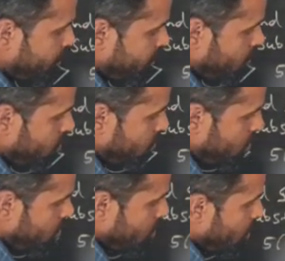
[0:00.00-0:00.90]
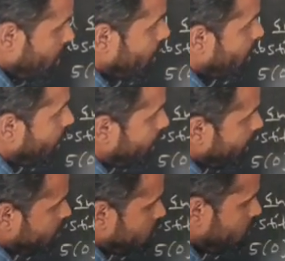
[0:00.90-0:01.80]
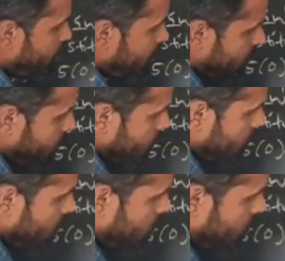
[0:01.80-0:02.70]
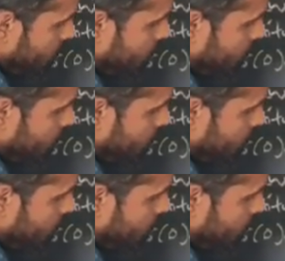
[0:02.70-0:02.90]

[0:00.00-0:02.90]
0 and s2 place, I